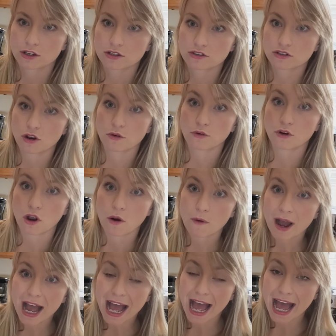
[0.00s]
So go
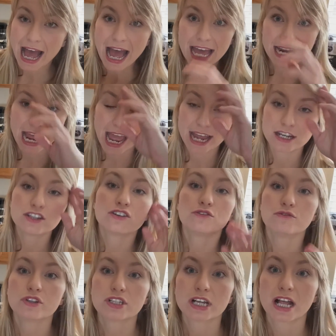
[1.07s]
ahead and
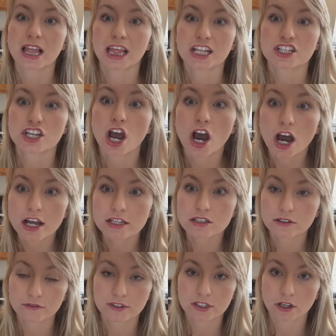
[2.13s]
use tons
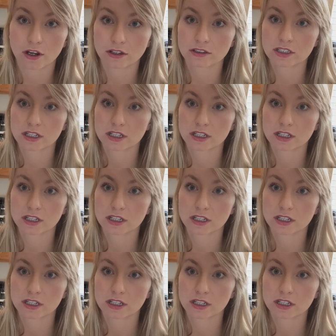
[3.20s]
of salt.